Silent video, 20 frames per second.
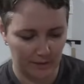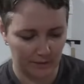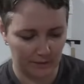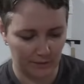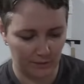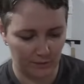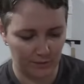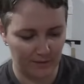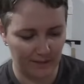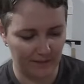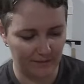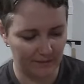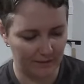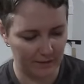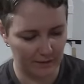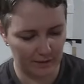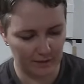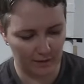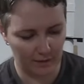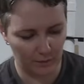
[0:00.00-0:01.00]
So
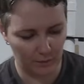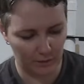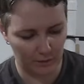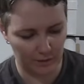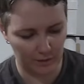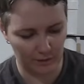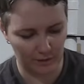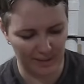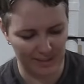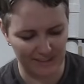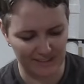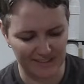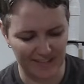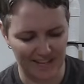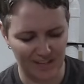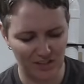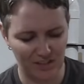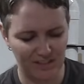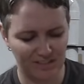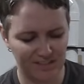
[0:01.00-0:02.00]
definitely wood glue, and it's
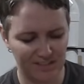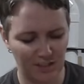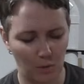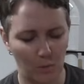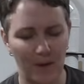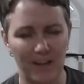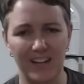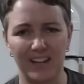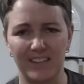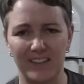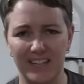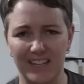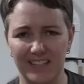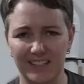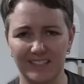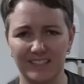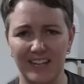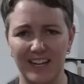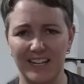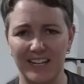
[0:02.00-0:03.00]
actually still wet on the
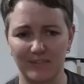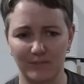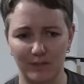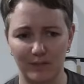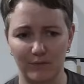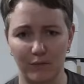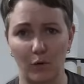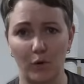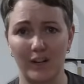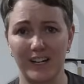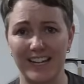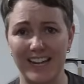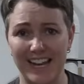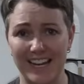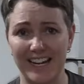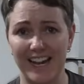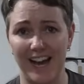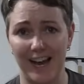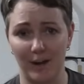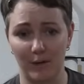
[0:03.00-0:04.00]
inside after
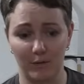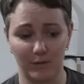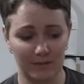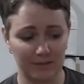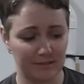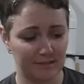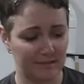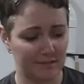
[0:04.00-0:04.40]
48 hours.